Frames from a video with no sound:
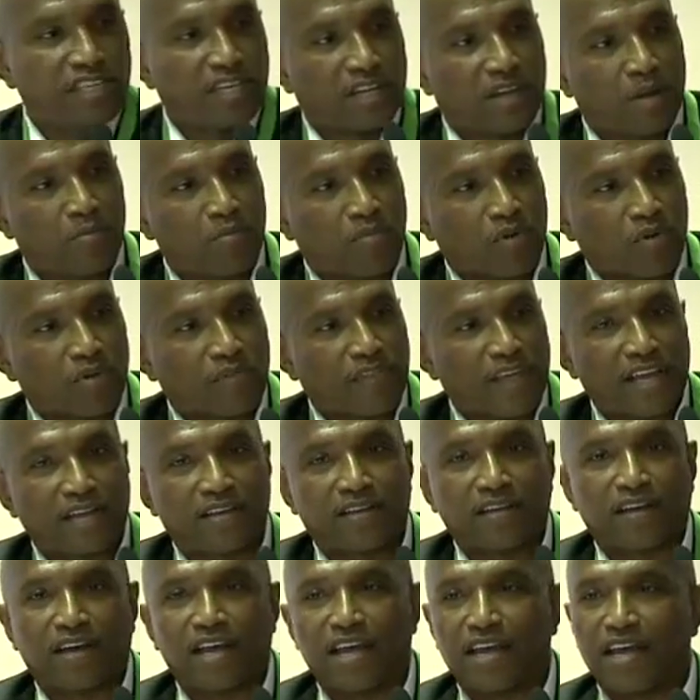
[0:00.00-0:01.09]
a number that
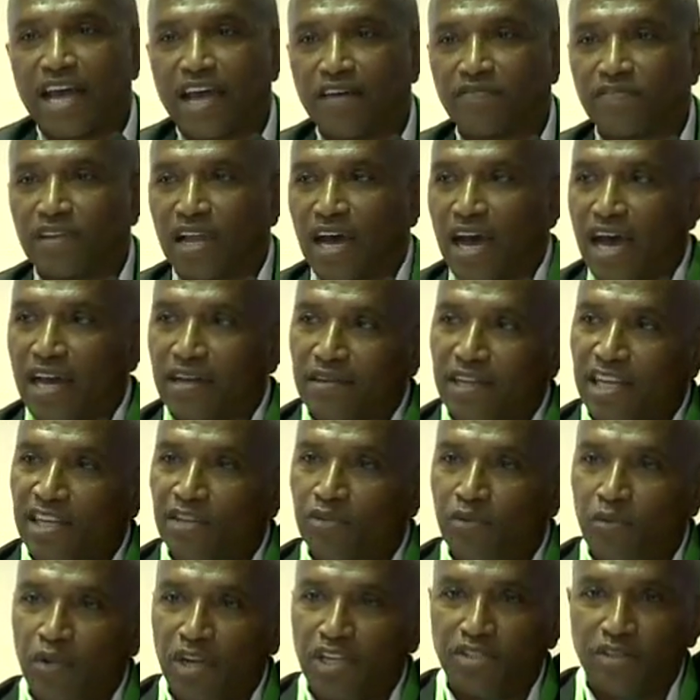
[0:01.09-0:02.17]
have not. Can
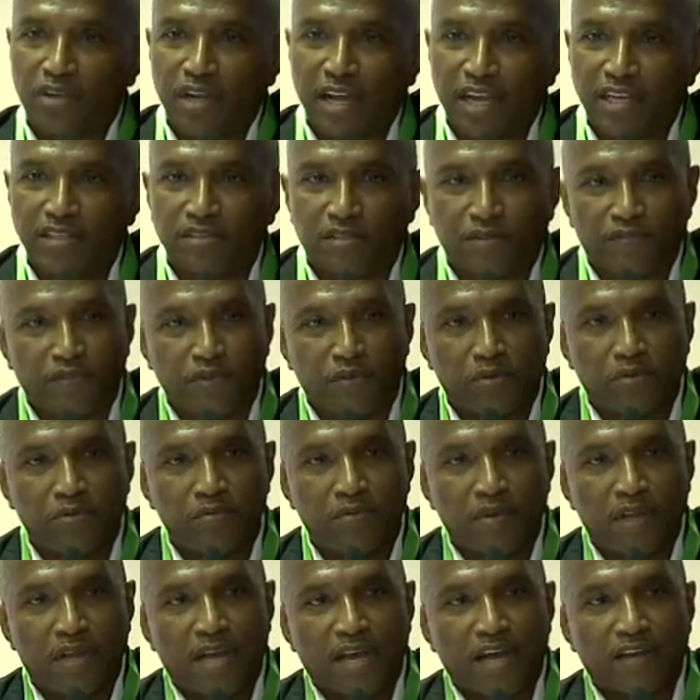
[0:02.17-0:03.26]
you raise your hands if you
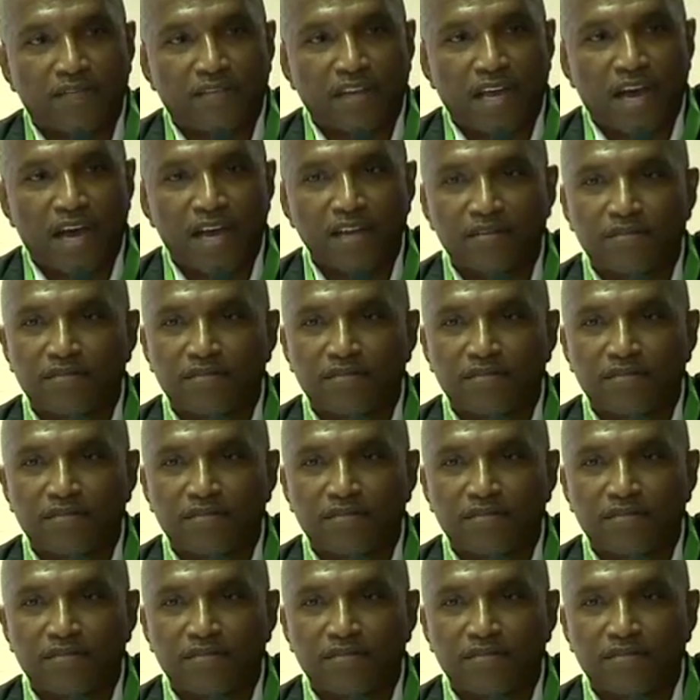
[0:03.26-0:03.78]
have not